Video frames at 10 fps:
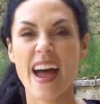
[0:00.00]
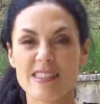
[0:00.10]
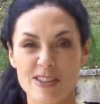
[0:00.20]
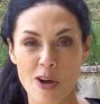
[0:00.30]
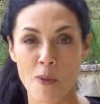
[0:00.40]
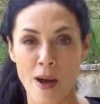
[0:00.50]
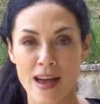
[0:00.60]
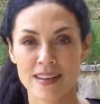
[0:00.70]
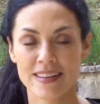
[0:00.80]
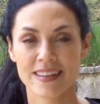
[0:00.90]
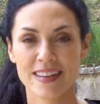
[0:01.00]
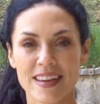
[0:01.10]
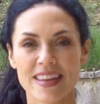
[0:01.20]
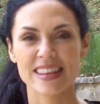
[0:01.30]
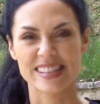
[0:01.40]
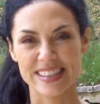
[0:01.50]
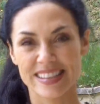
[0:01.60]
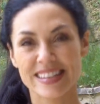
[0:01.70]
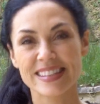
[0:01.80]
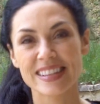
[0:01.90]
And you know what? The
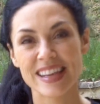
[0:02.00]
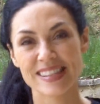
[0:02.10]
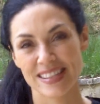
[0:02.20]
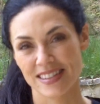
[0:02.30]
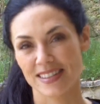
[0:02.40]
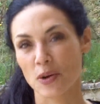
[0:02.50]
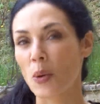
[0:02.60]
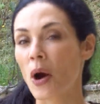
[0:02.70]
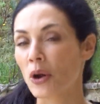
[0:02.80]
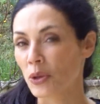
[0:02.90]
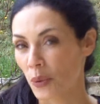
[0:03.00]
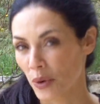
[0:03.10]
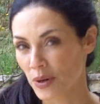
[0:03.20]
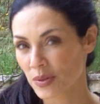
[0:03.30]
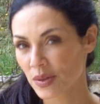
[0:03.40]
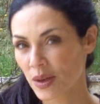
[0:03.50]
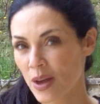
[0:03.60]
successes are yours.